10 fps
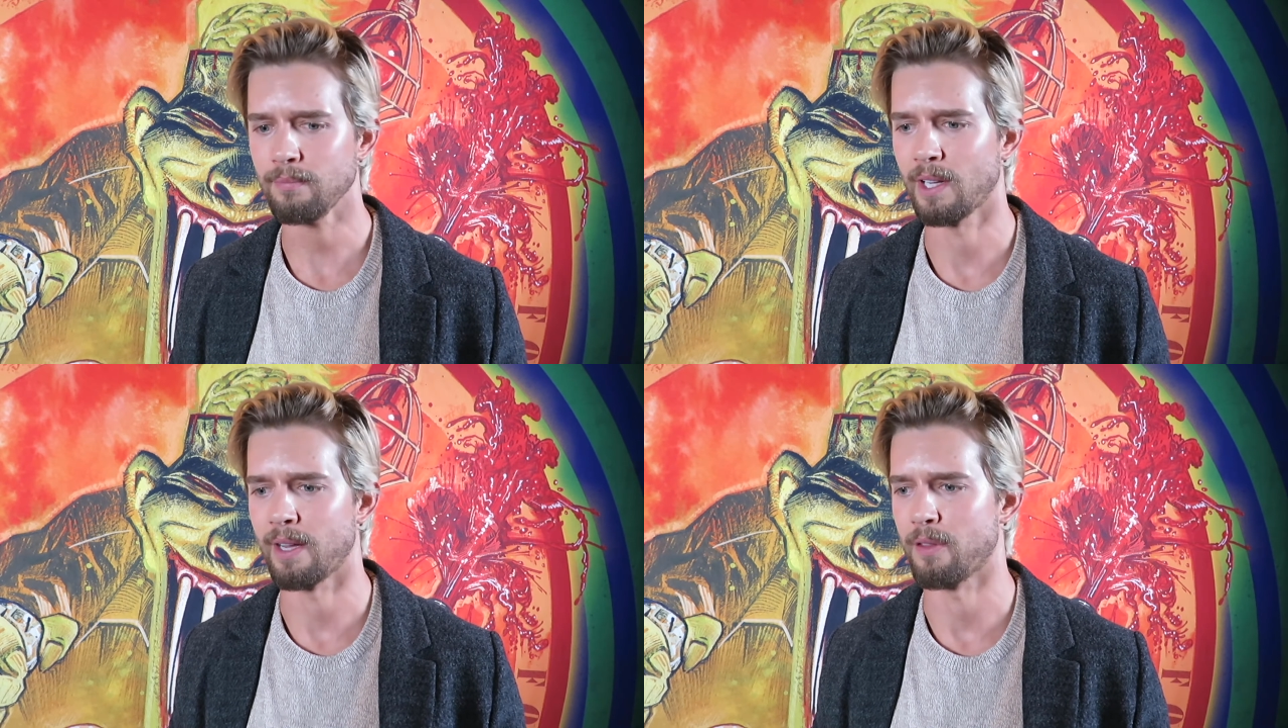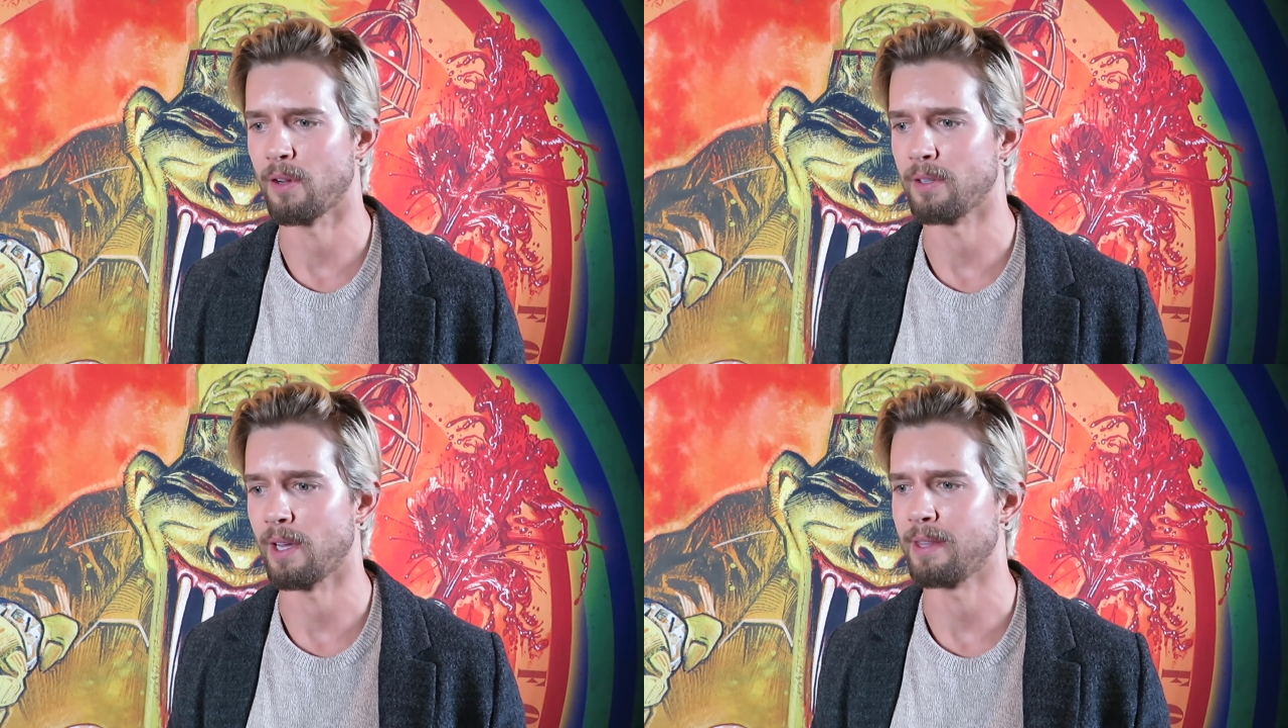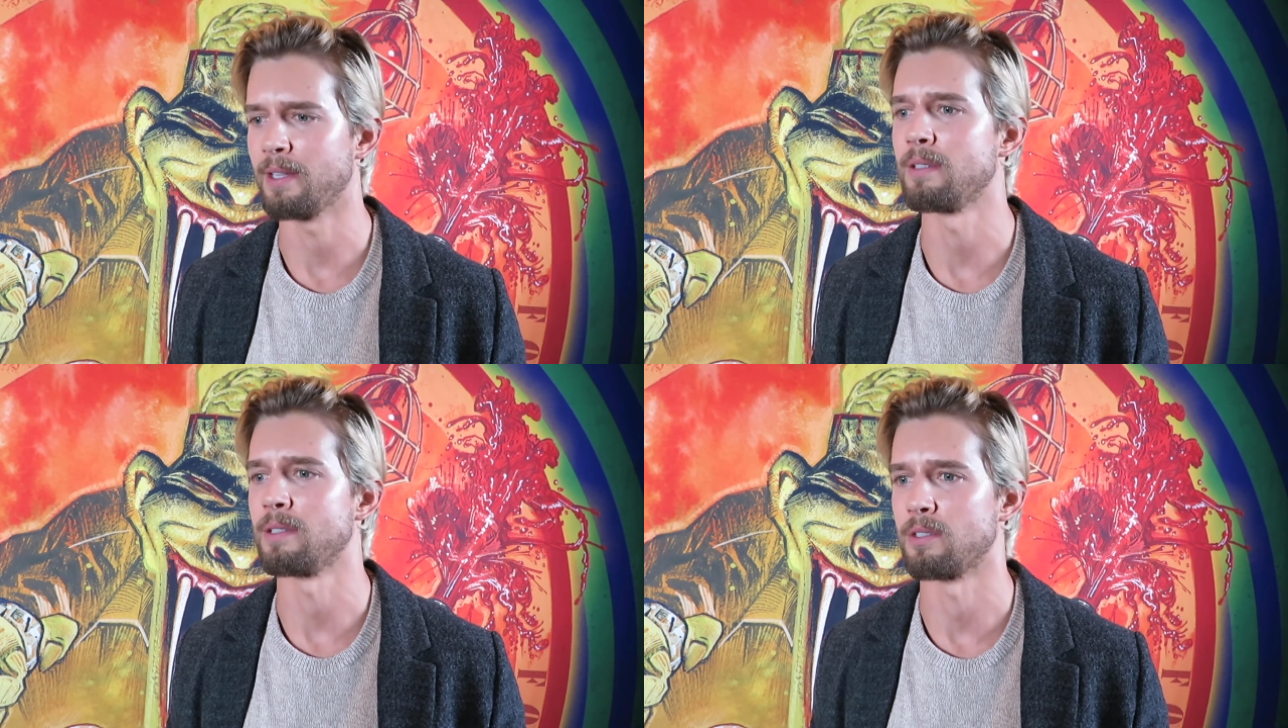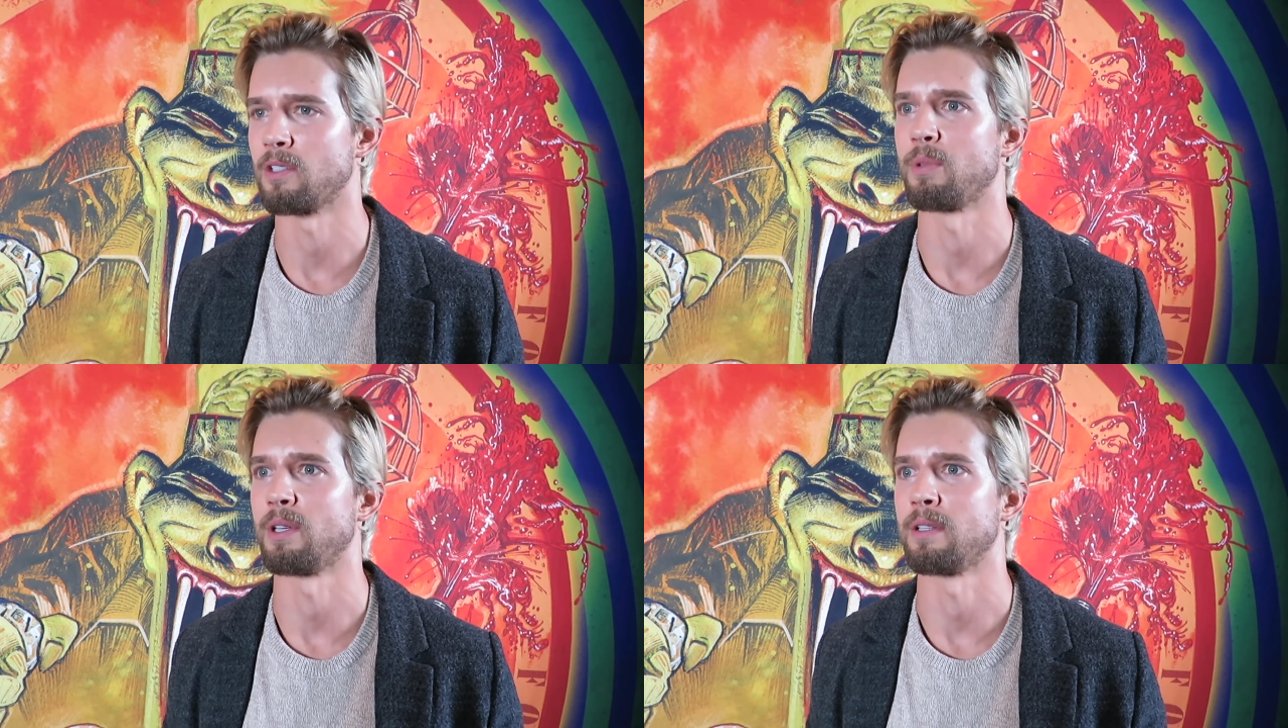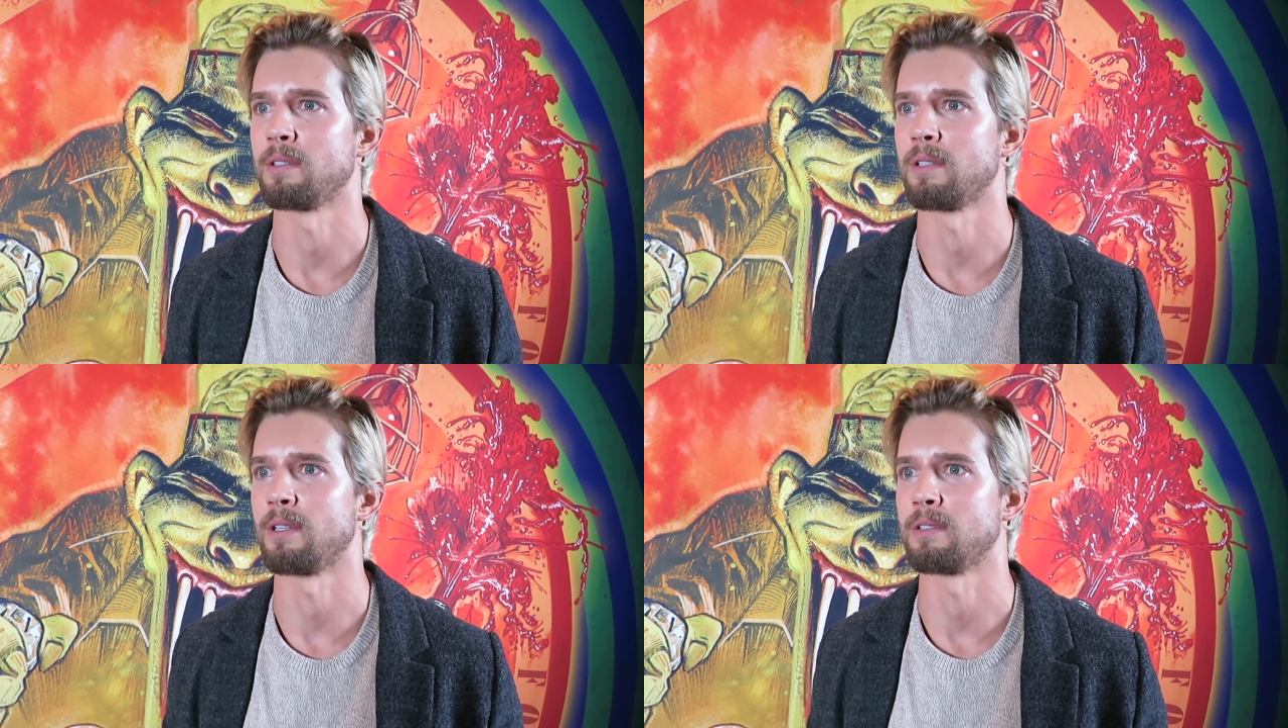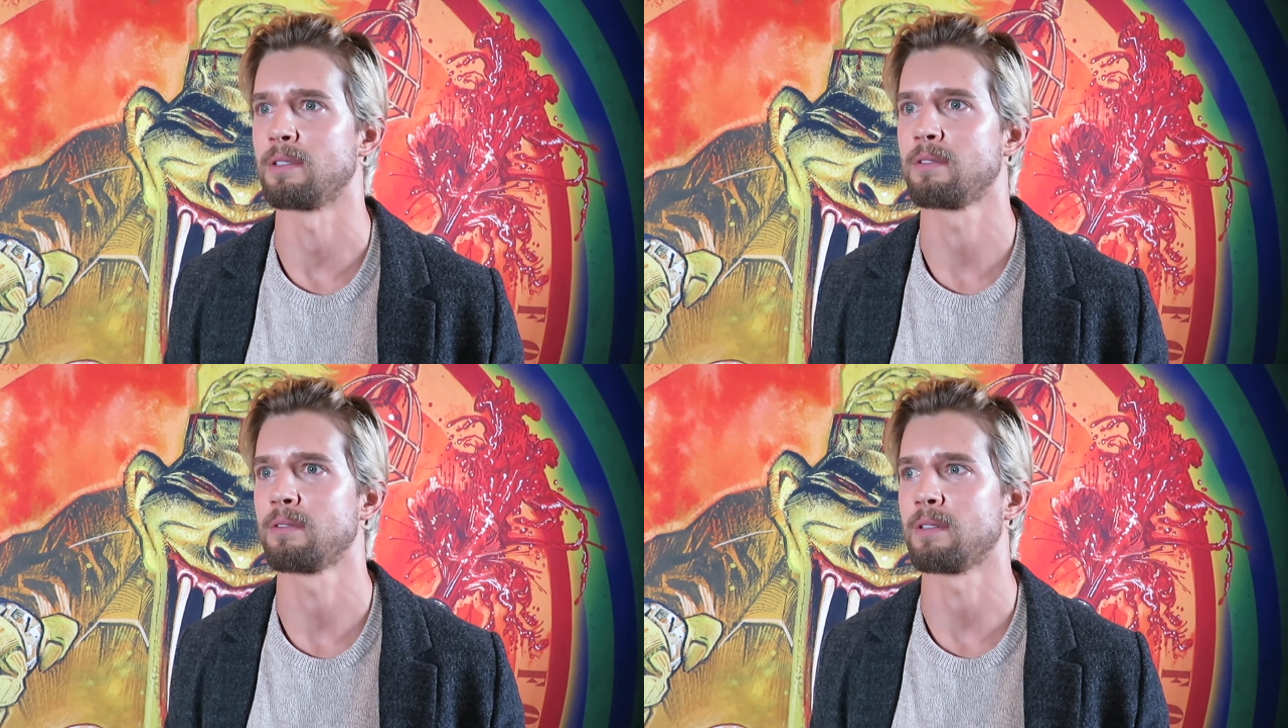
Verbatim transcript: I thought I think this is something as as